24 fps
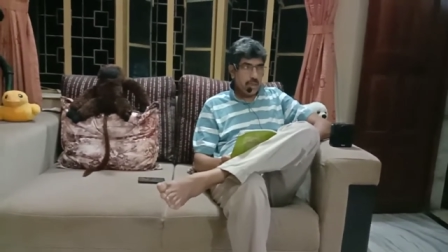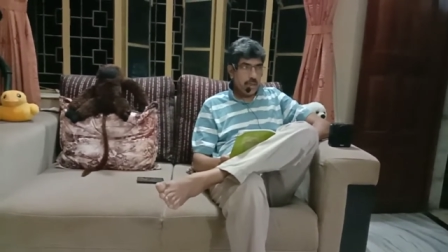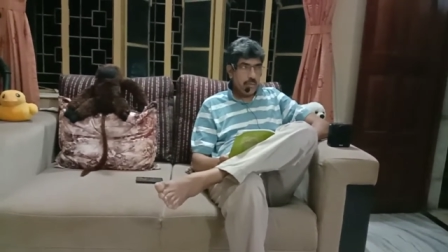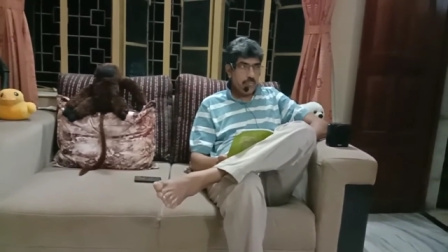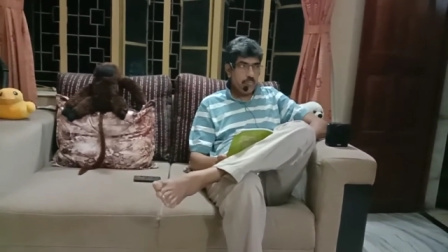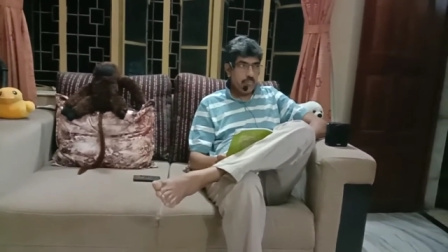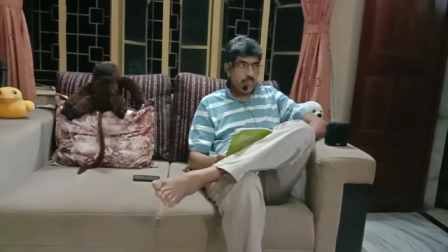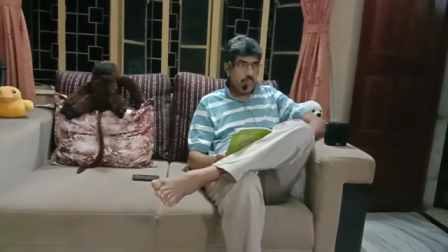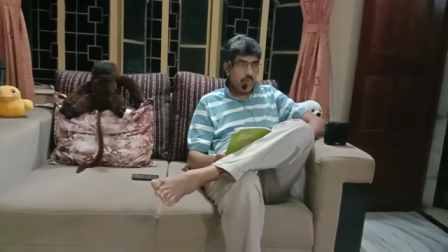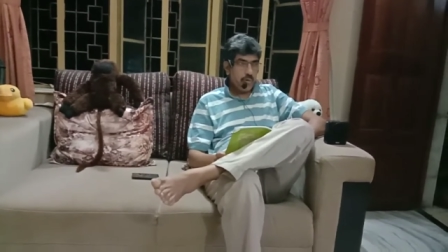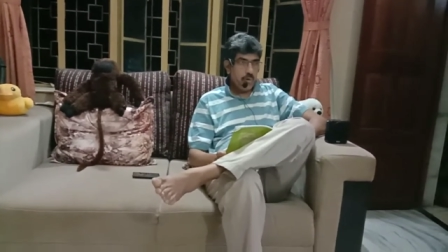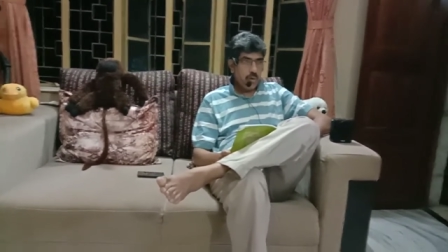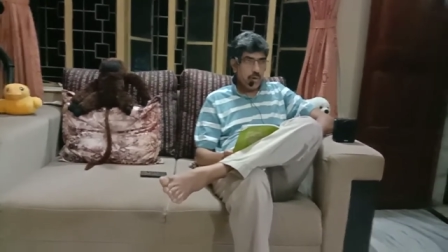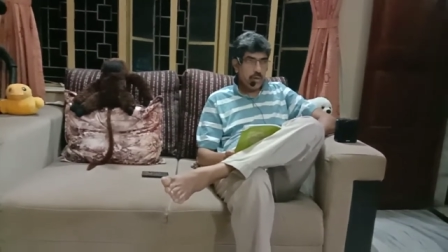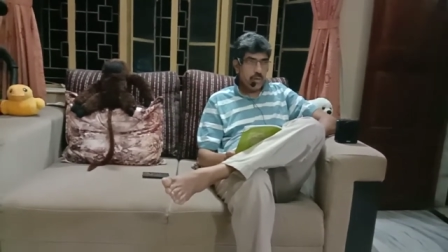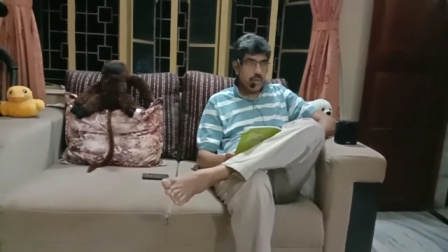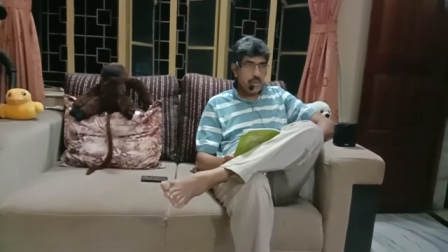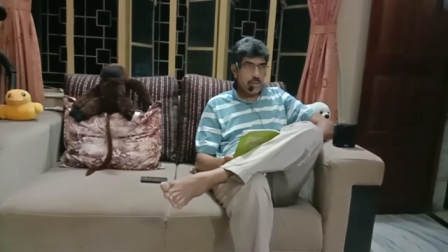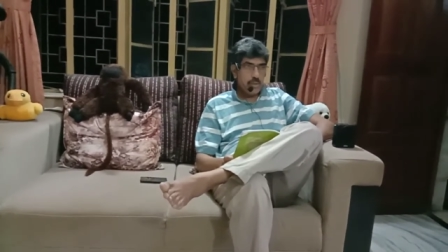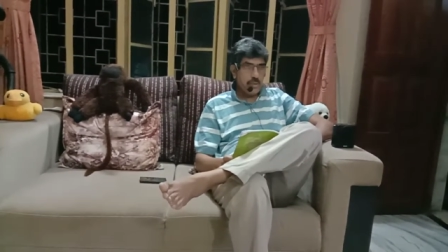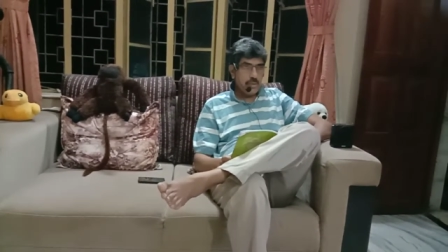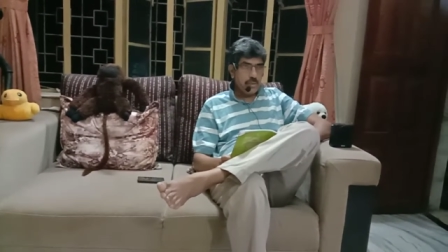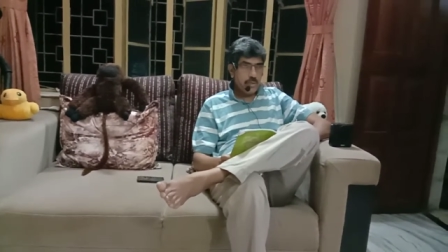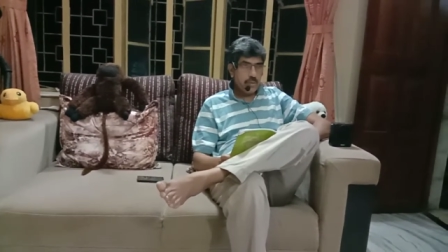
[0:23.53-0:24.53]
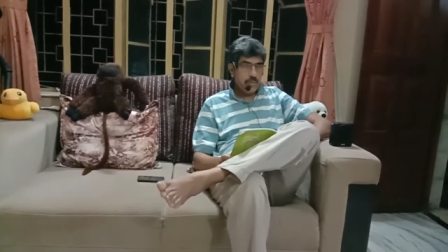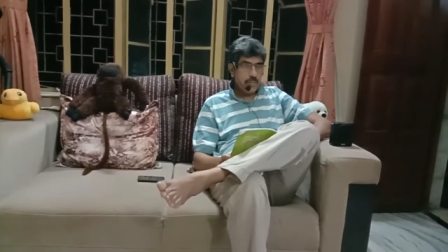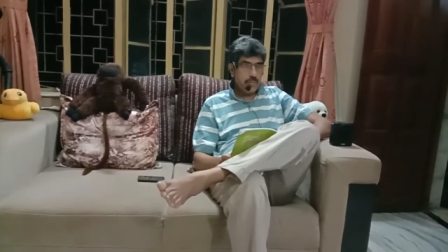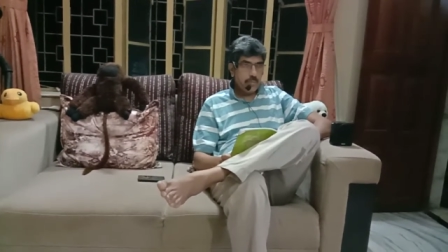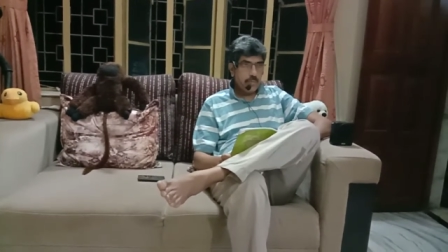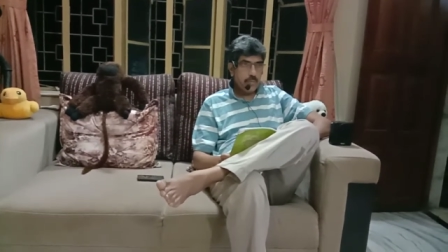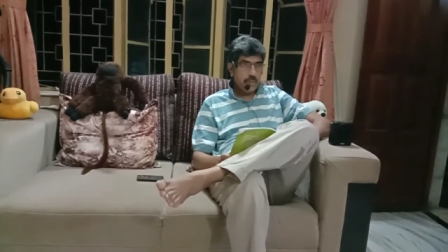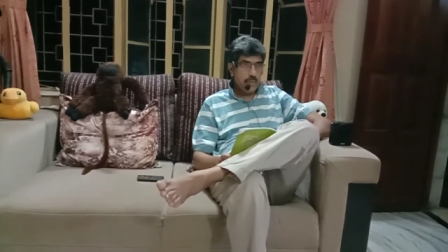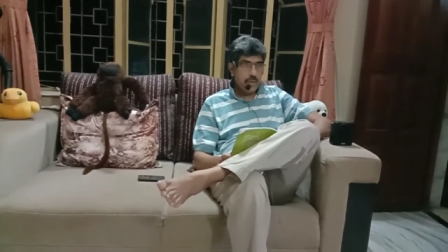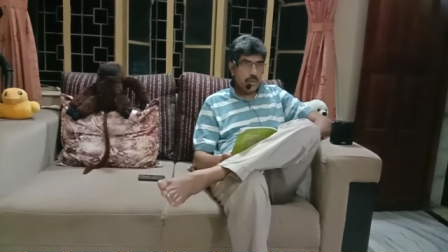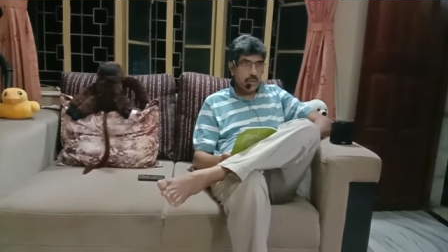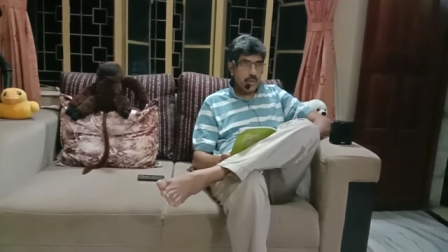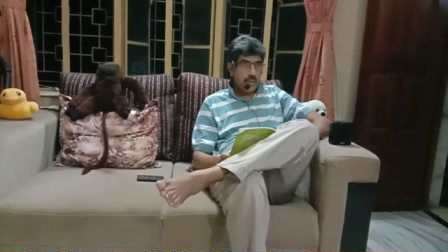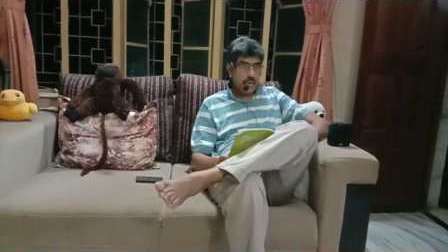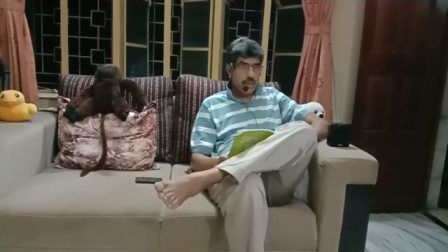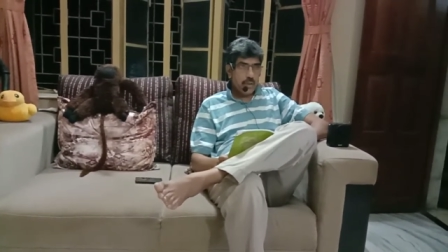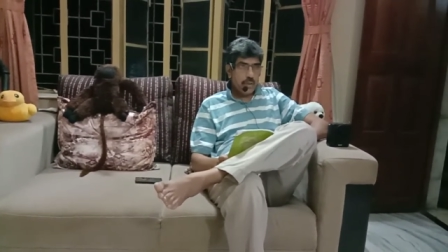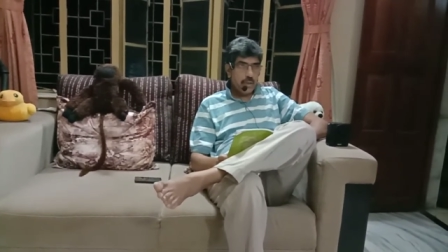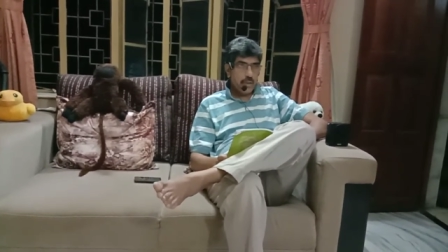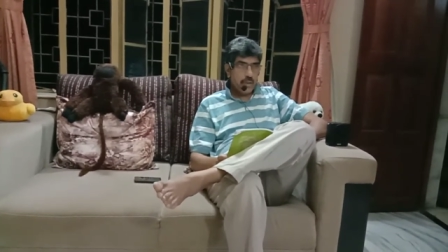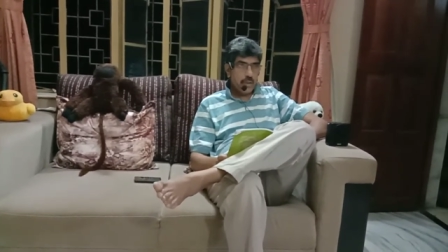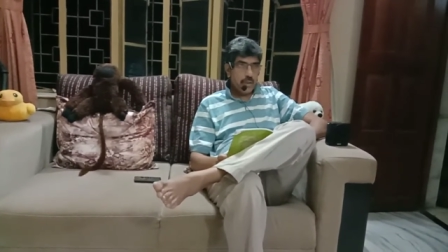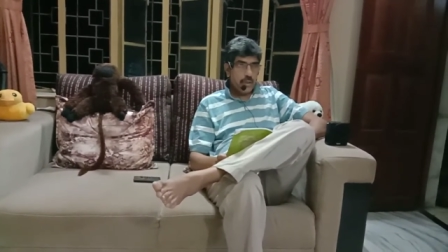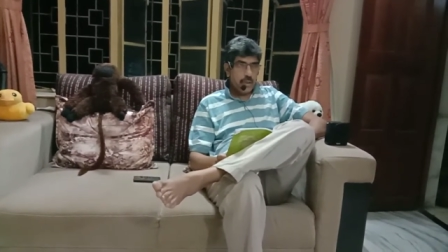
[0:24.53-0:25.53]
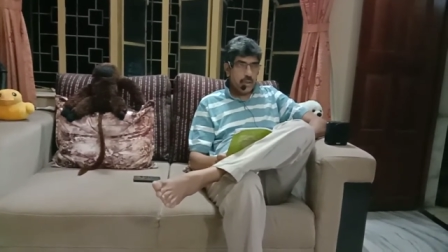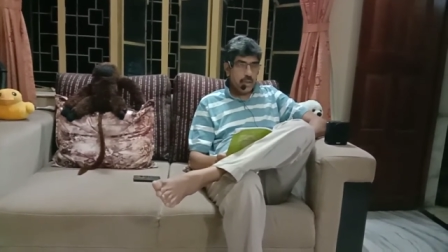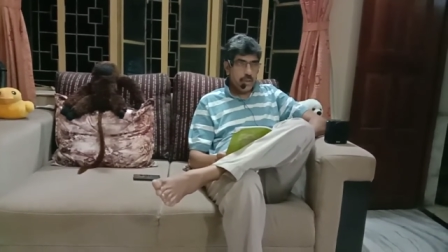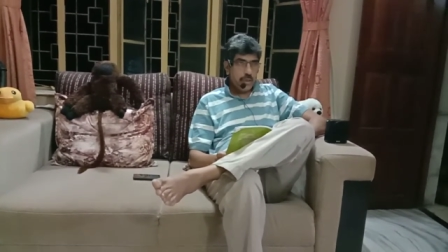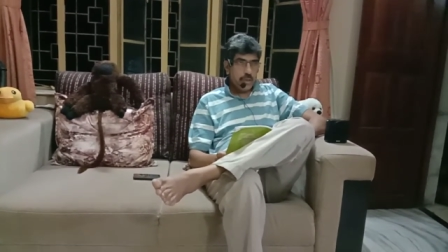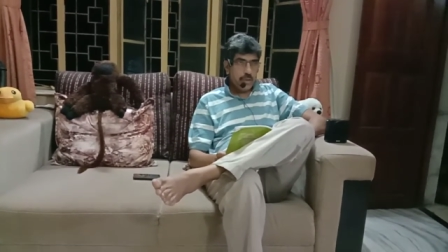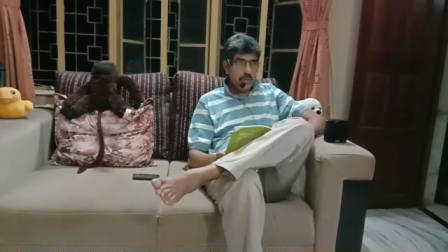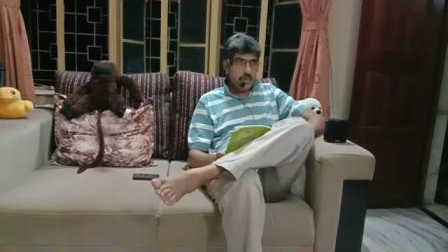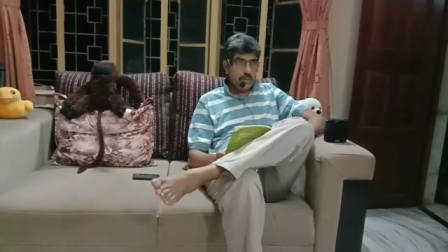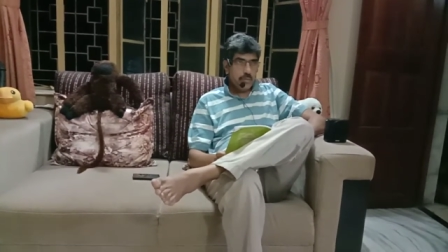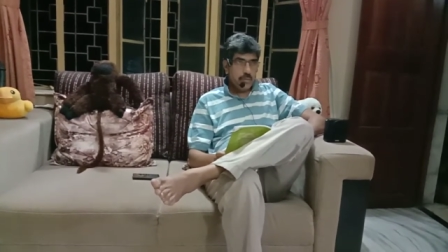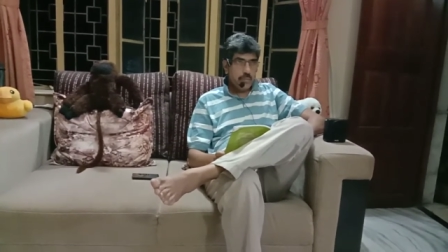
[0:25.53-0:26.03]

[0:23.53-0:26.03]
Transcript: embroiled in